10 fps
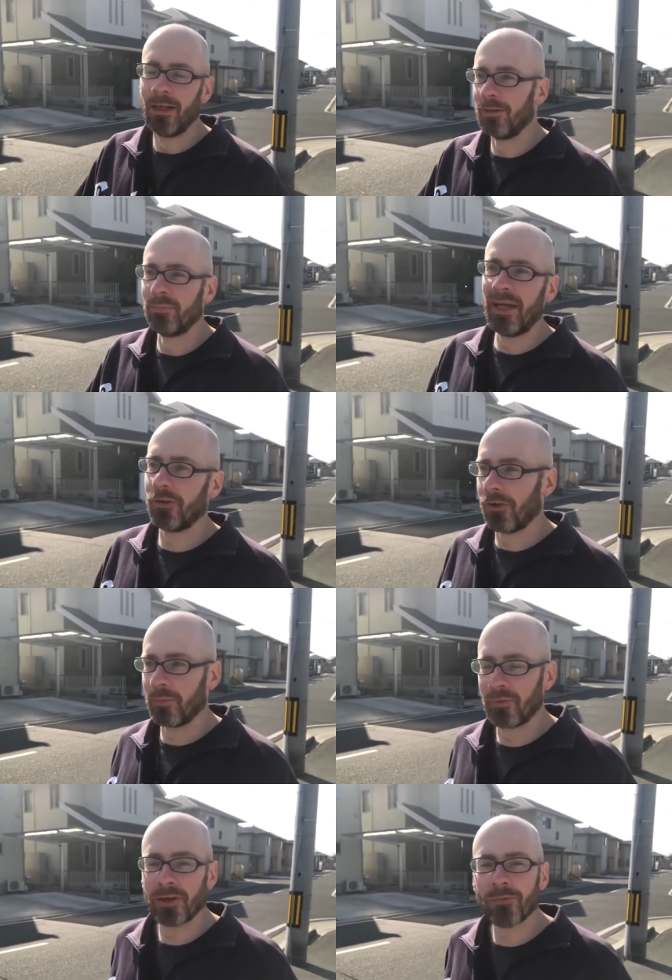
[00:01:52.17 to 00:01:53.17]
uh, bank
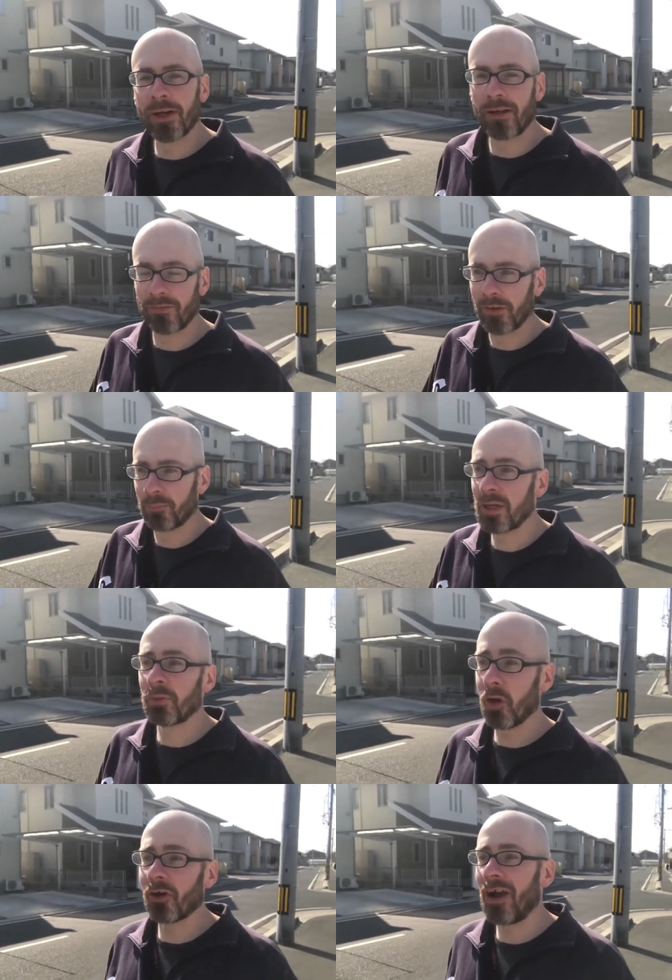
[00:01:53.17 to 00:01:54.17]
robbery, whatever.
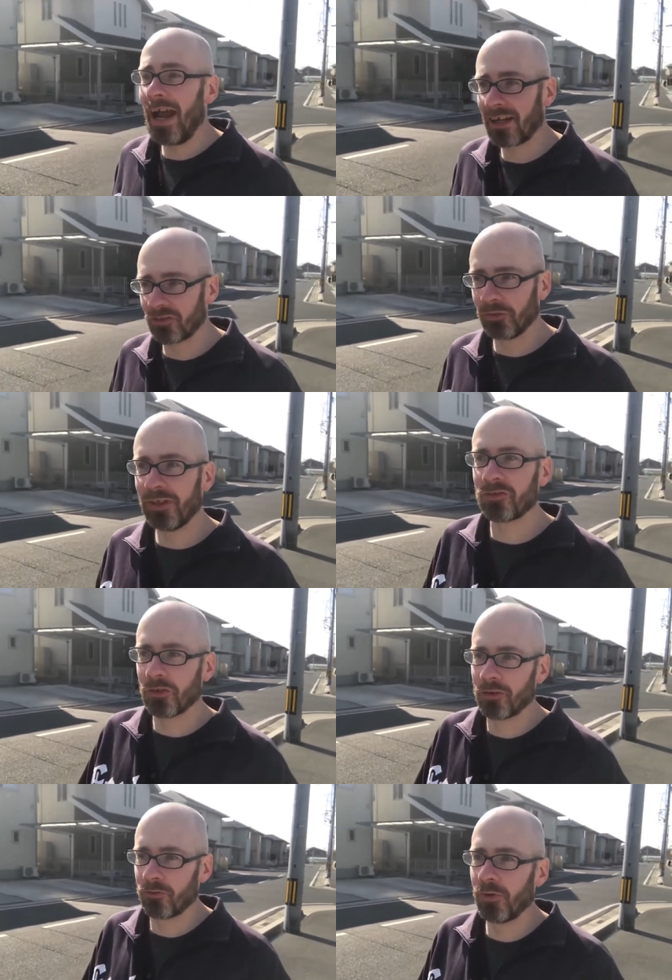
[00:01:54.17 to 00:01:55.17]
People are actually
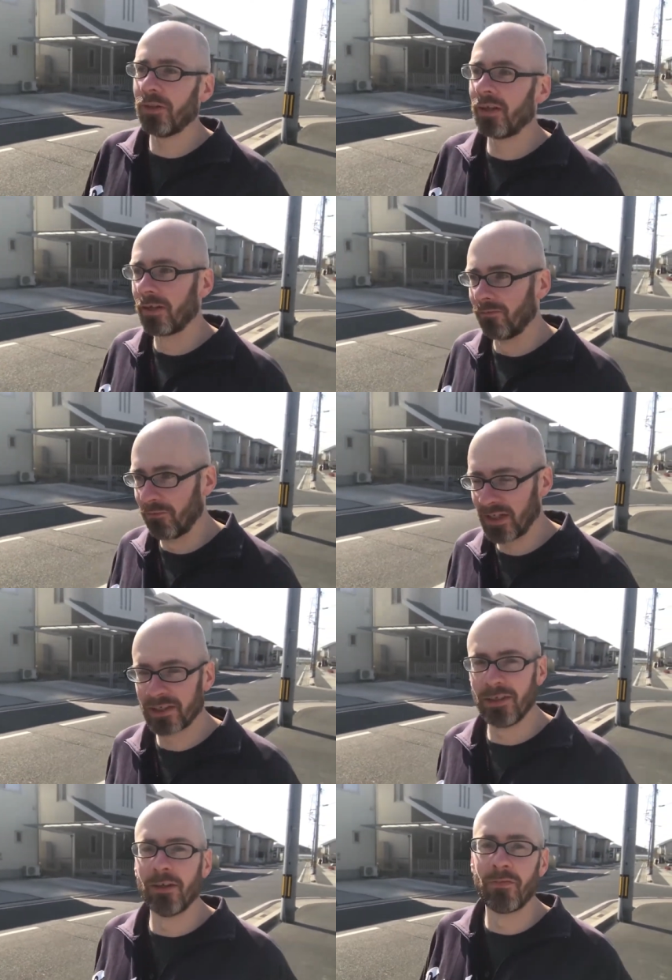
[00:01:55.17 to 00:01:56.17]
charged with and
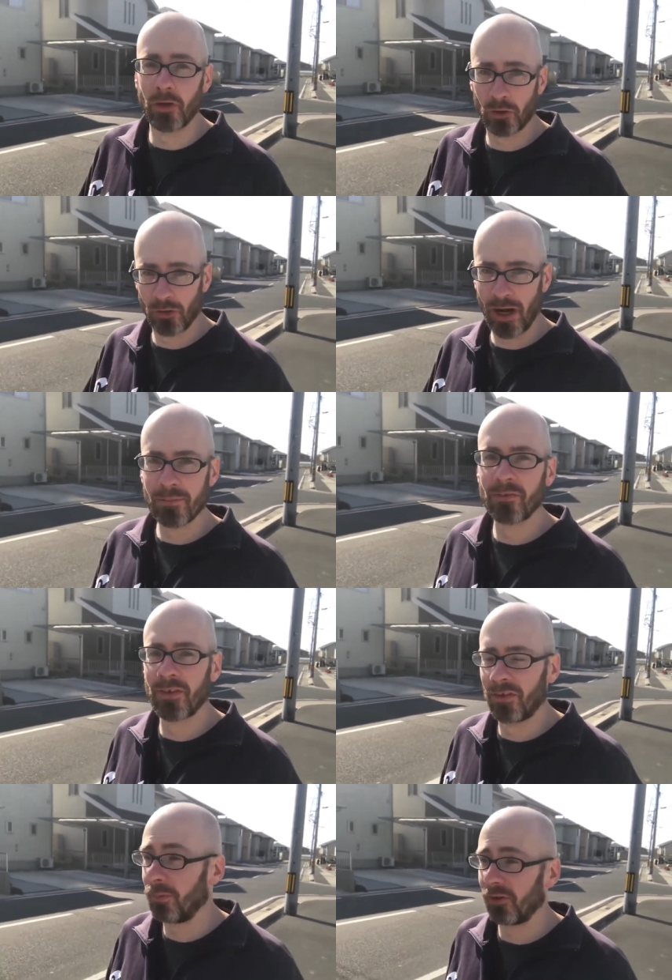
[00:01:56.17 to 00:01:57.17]
convicted of the crime
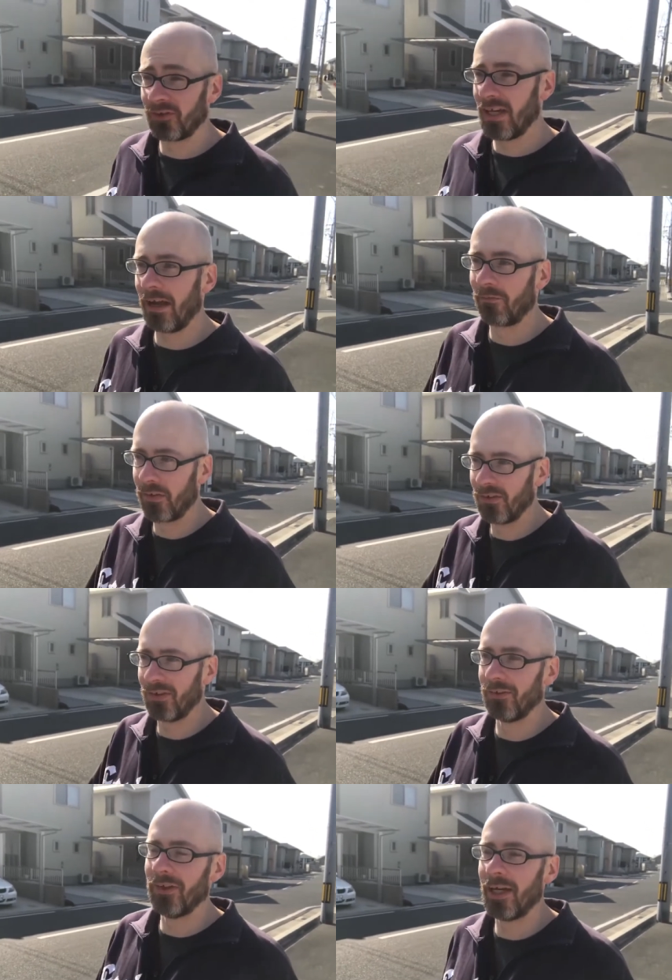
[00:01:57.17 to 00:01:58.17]
of conspiracy every
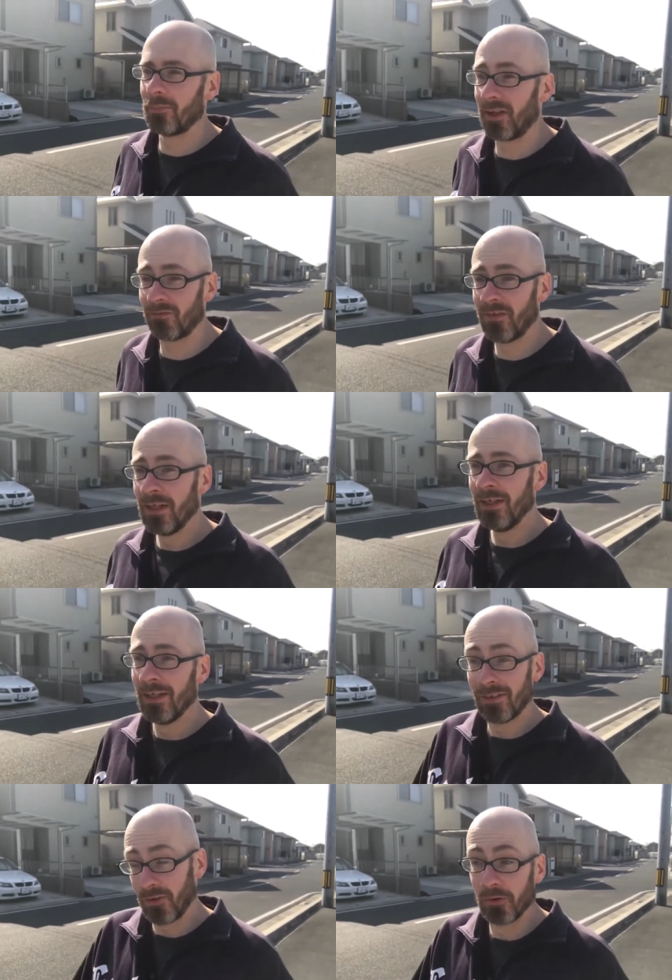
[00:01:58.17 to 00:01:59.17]
single day. But if
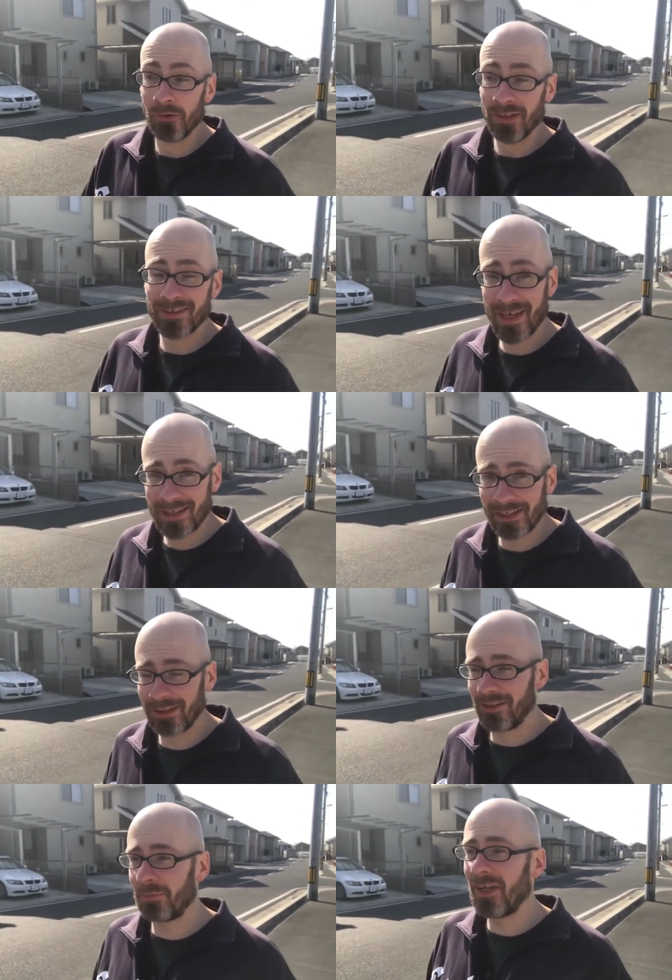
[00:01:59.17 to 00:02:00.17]
so,
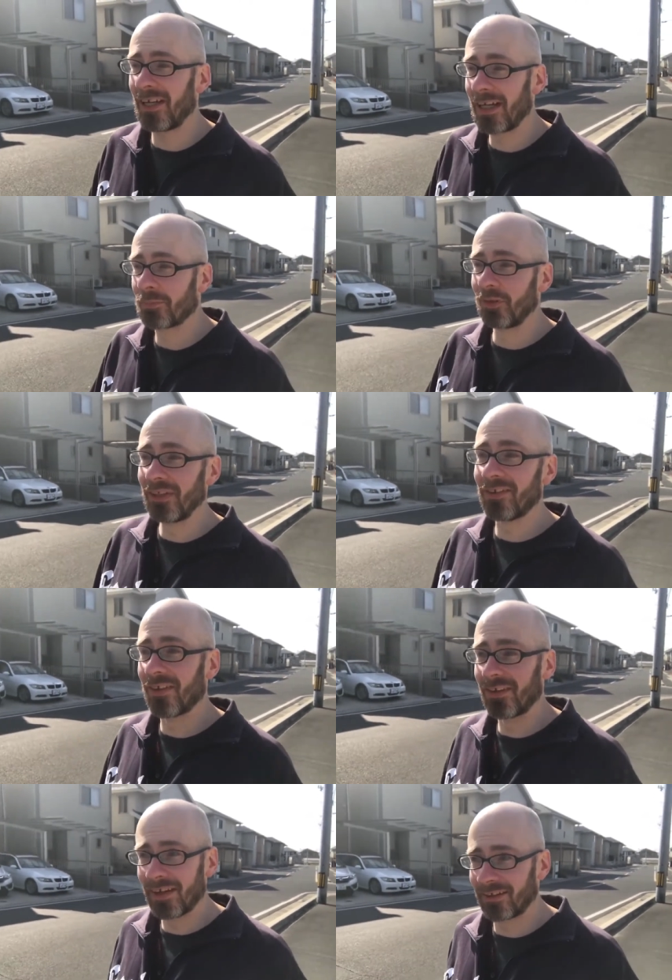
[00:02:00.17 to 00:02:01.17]
technically speaking, any
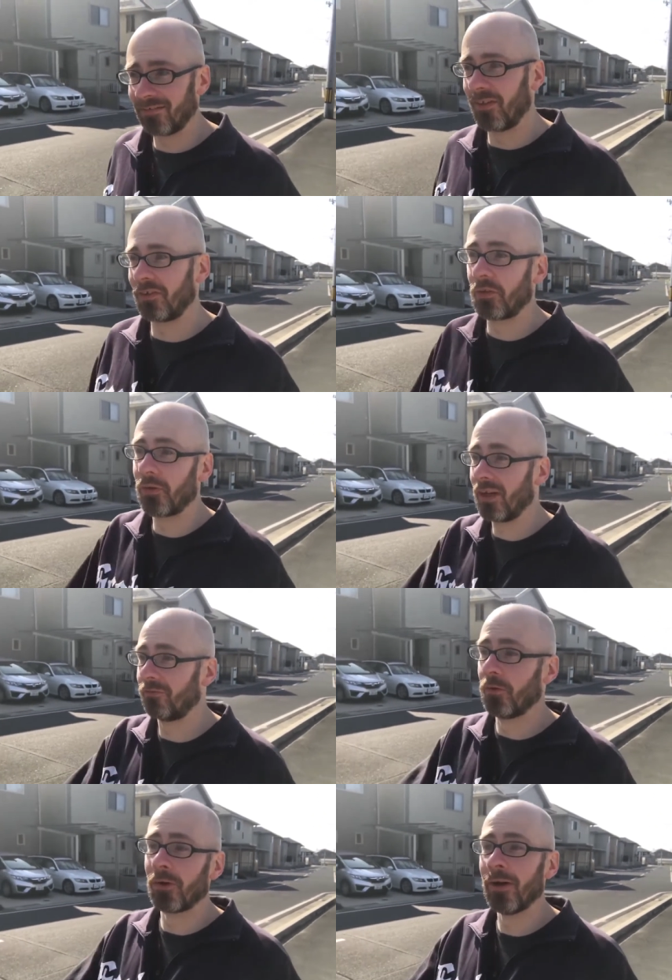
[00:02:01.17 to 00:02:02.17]
police detective that's
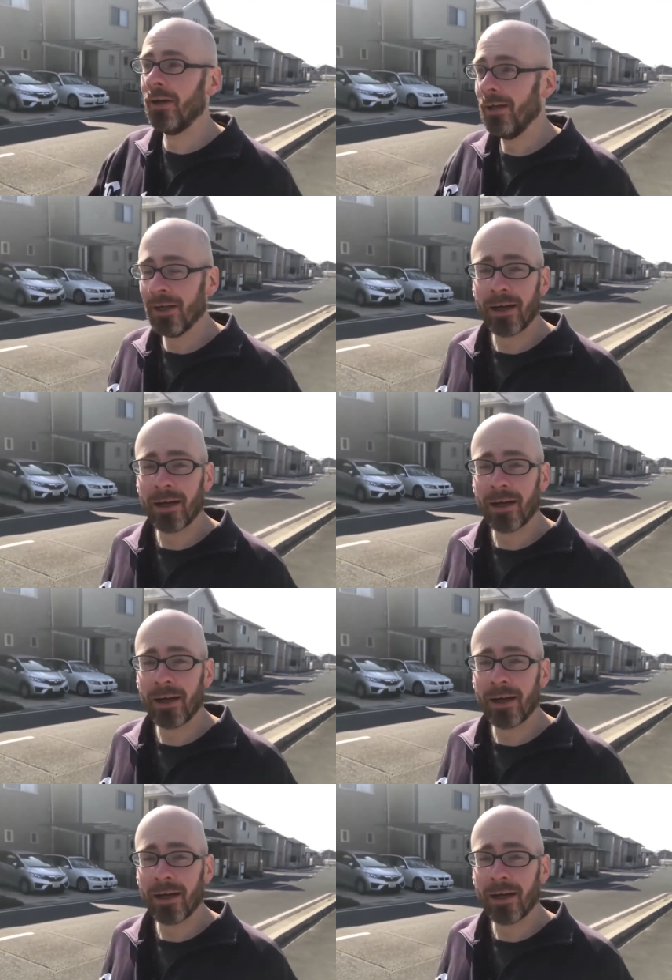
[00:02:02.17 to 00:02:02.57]
looking for